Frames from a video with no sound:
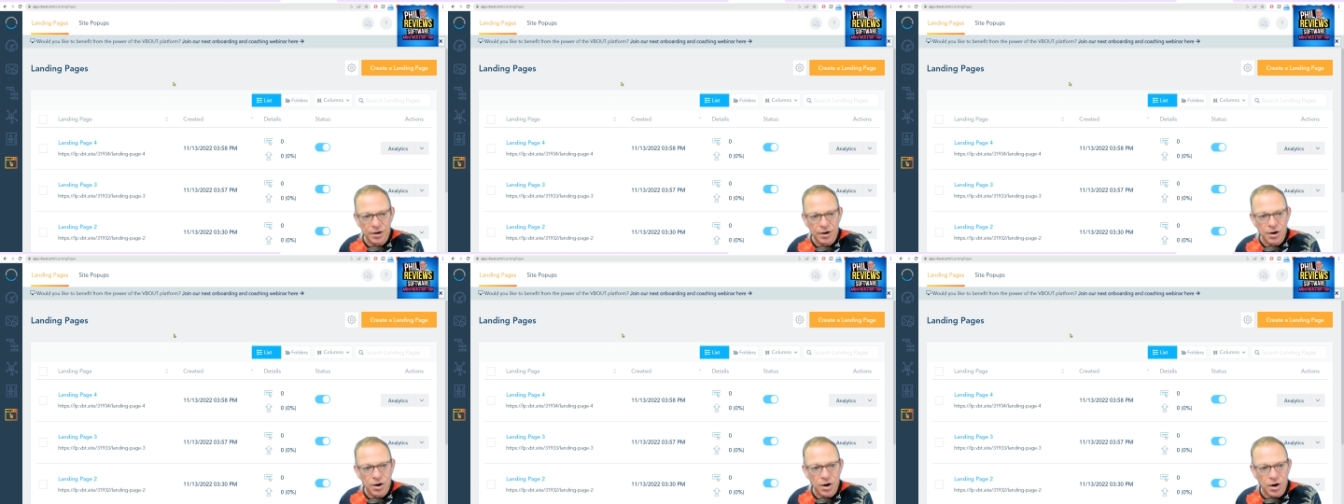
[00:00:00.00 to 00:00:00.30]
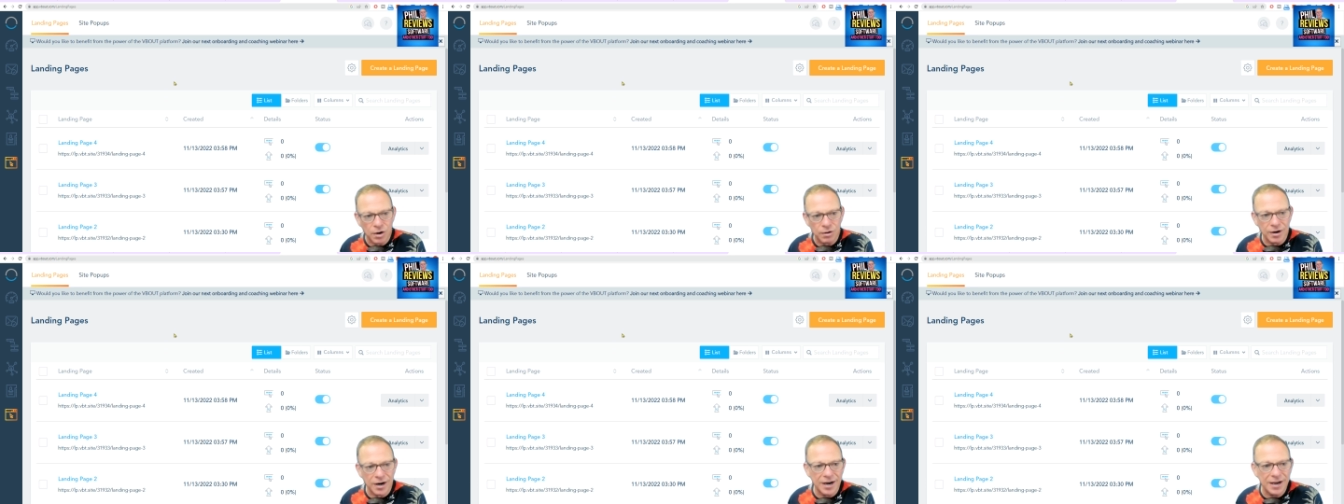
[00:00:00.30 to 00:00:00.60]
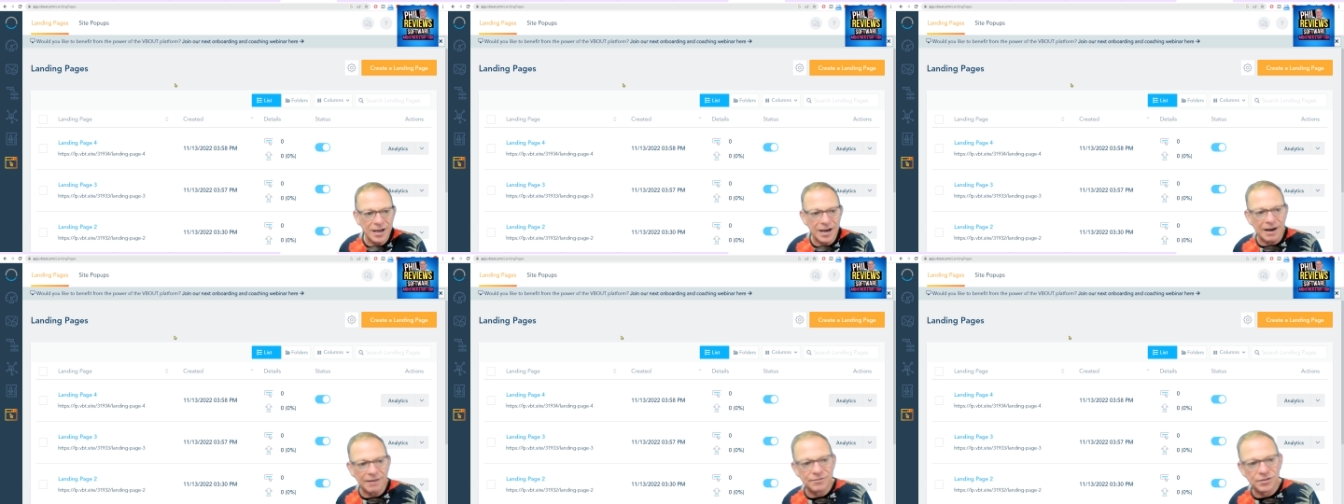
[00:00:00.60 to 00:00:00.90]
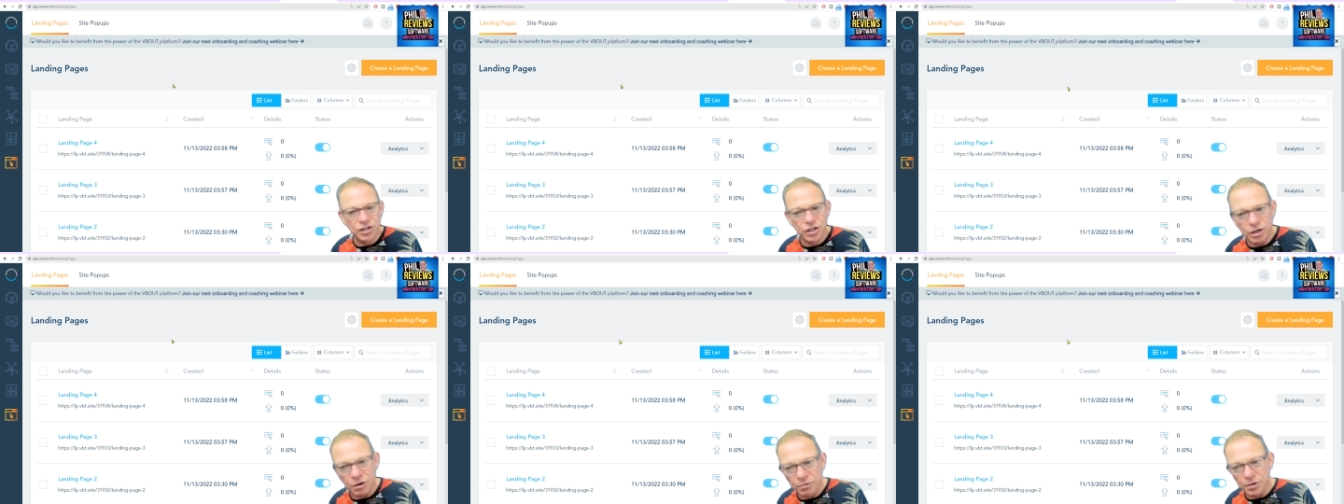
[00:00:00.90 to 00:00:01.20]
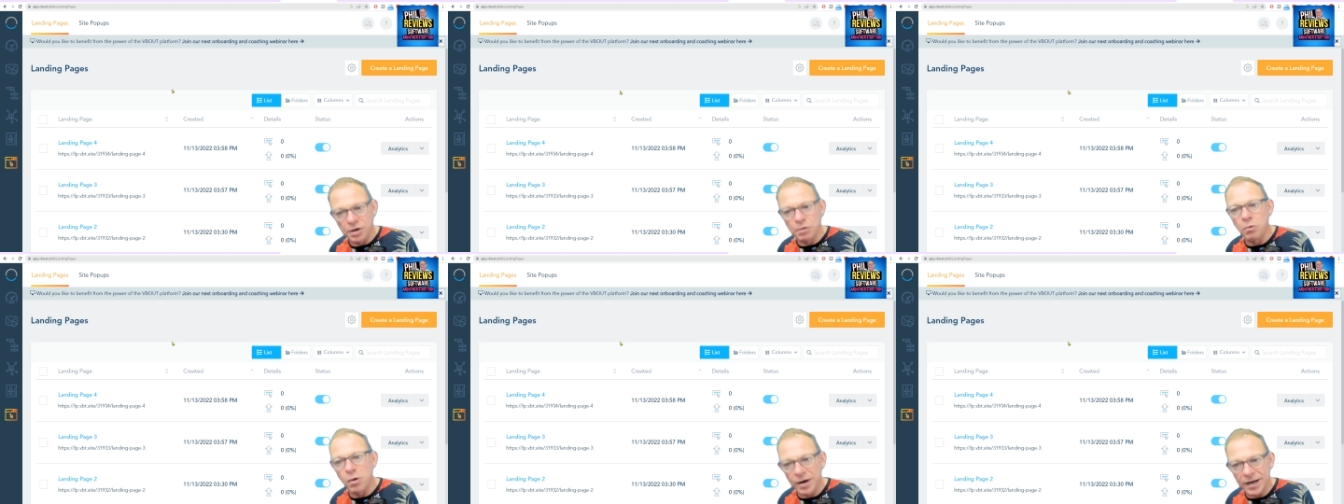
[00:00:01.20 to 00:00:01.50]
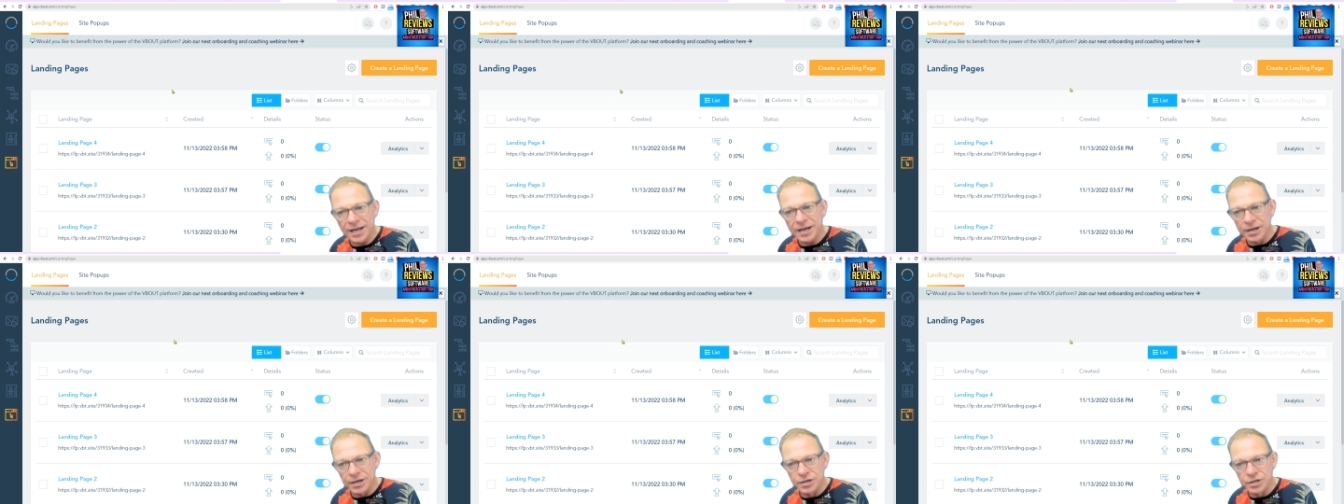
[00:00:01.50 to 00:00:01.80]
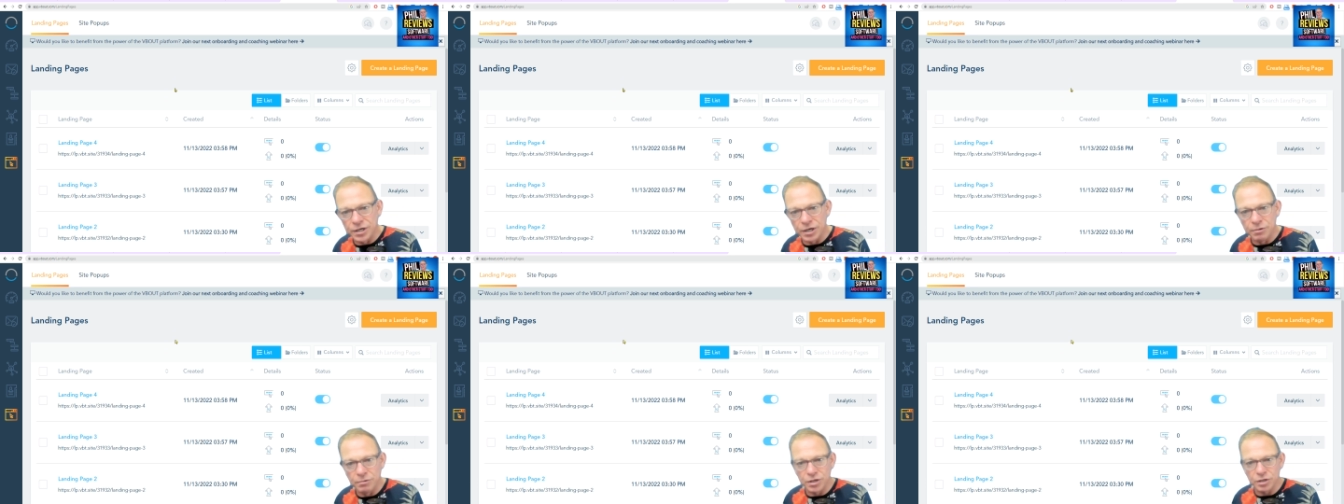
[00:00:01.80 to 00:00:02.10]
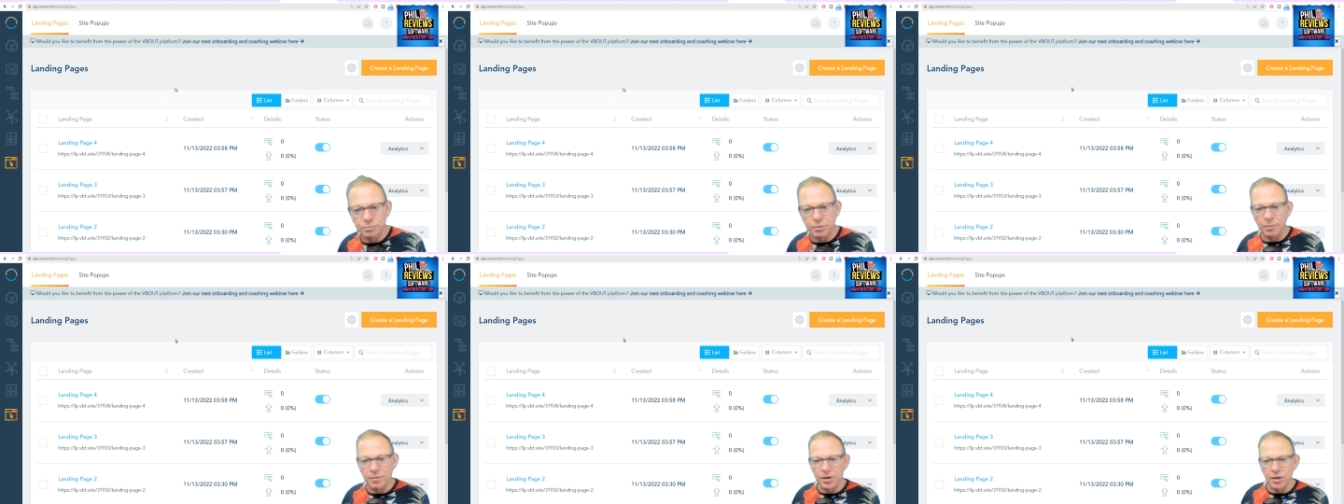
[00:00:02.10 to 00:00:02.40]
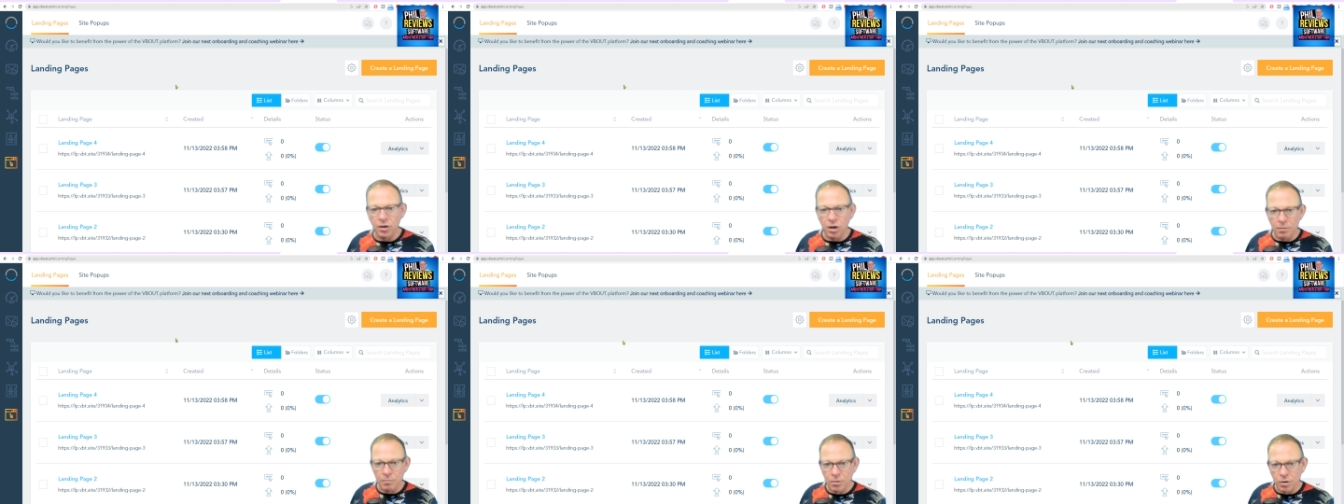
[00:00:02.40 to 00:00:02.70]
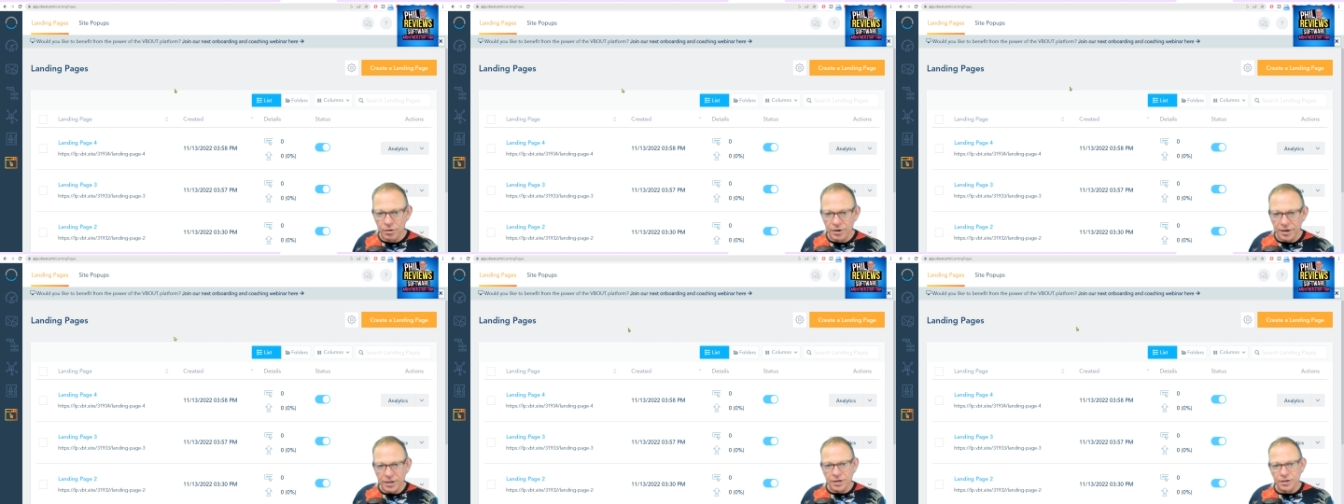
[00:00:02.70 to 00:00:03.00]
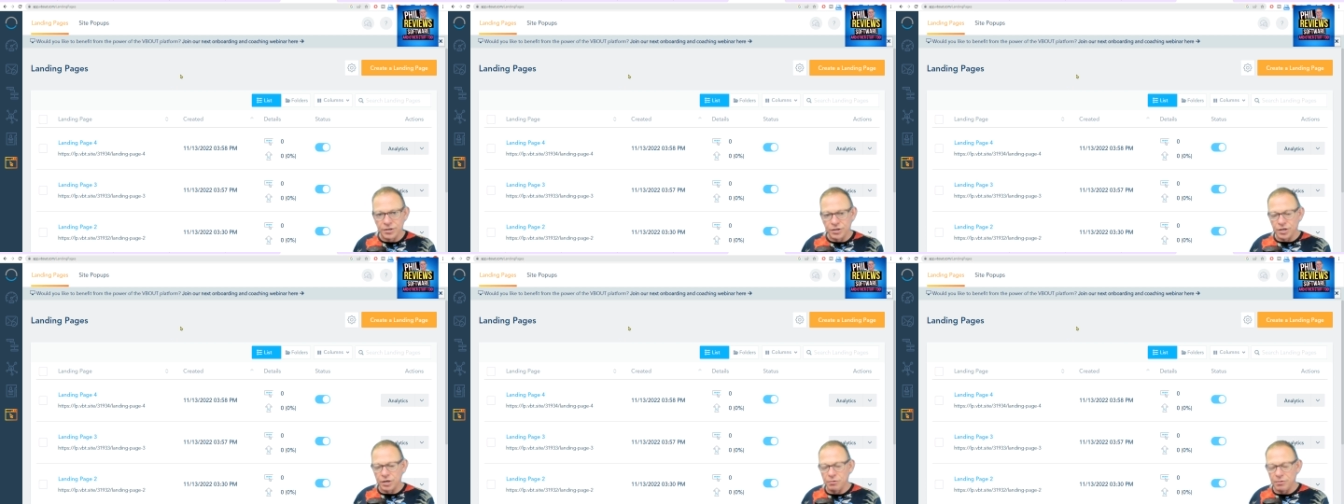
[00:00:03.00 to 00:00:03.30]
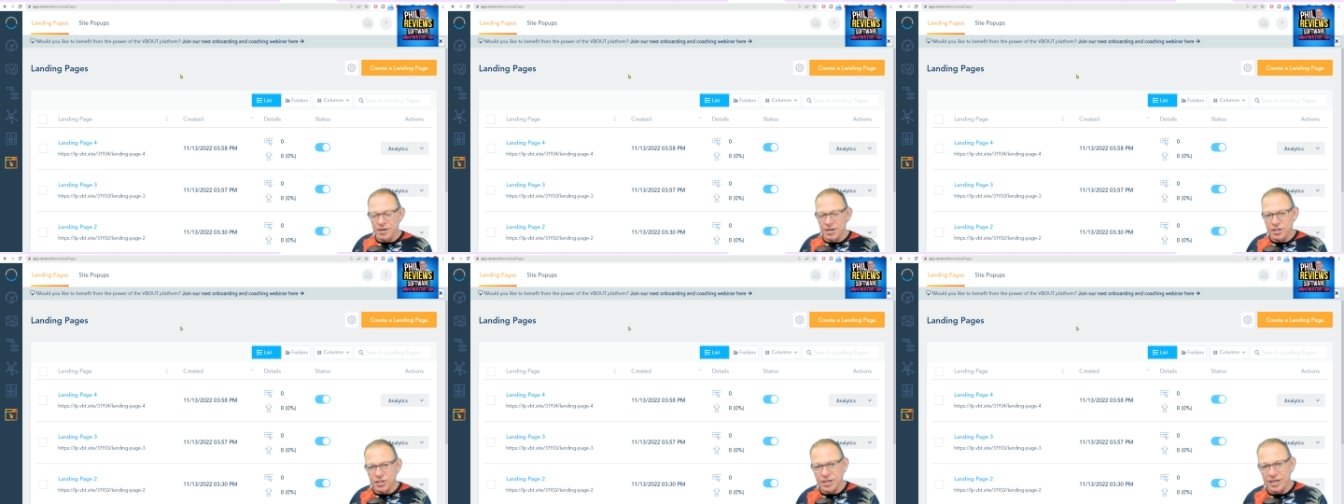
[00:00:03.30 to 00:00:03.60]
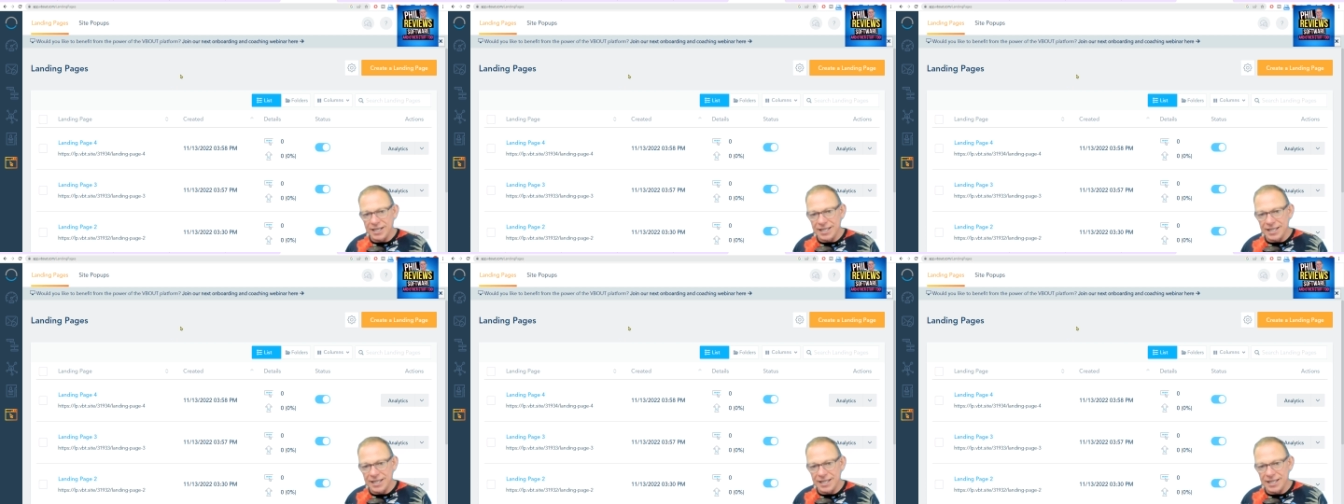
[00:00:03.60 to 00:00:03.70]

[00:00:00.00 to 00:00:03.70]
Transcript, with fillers: All right, I've shown you what it can do. There's probably a lot more it can do, e.g.